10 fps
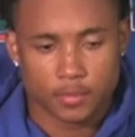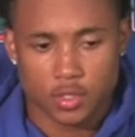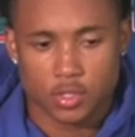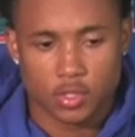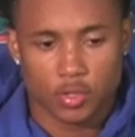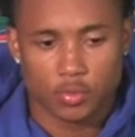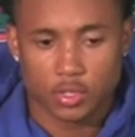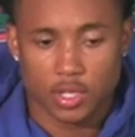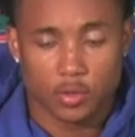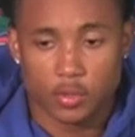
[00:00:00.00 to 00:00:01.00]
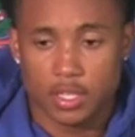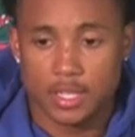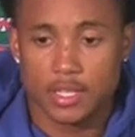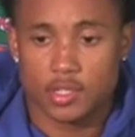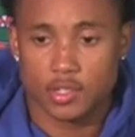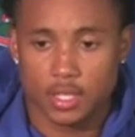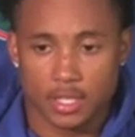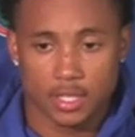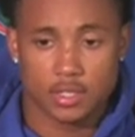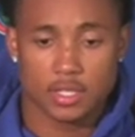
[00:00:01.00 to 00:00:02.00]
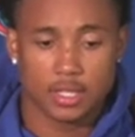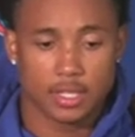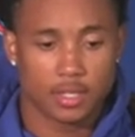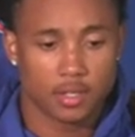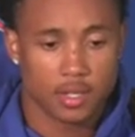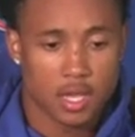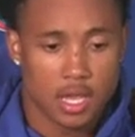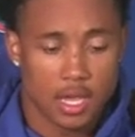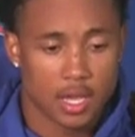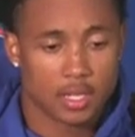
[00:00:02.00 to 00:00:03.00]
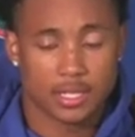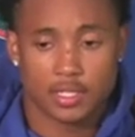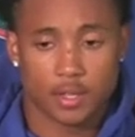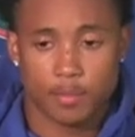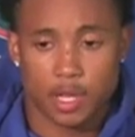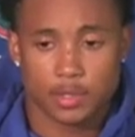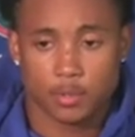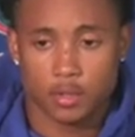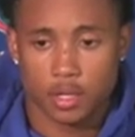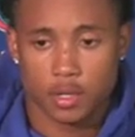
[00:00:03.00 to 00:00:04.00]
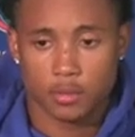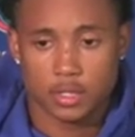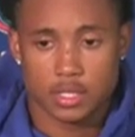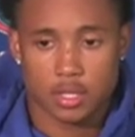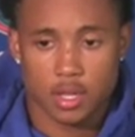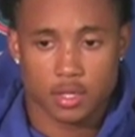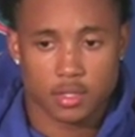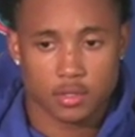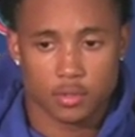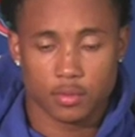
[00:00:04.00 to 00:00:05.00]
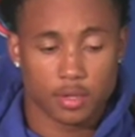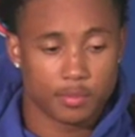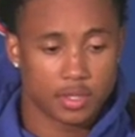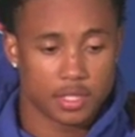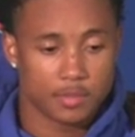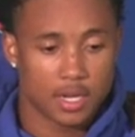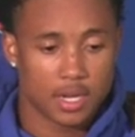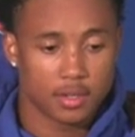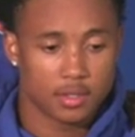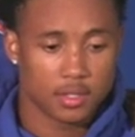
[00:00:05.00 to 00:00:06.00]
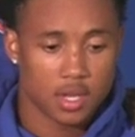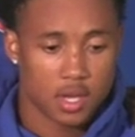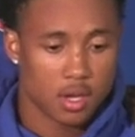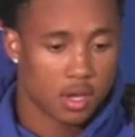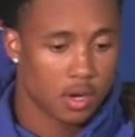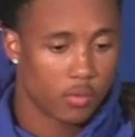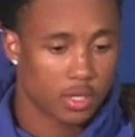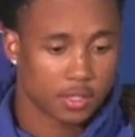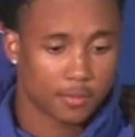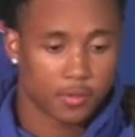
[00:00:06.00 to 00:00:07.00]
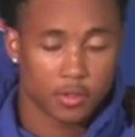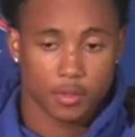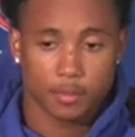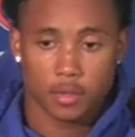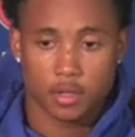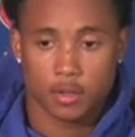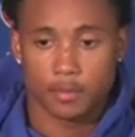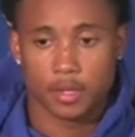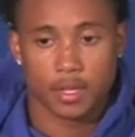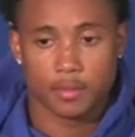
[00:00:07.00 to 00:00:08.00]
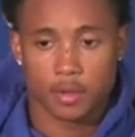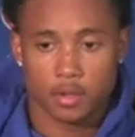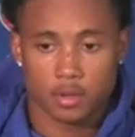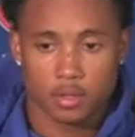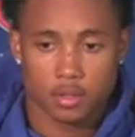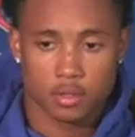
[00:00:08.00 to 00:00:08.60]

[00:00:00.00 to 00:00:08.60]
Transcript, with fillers: because um, you know we're trying to win the East, trying to get into Atlanta, and that's still possible uh, with this loss. So we're gonna put this behind us, uh, watch the film, um, and get better.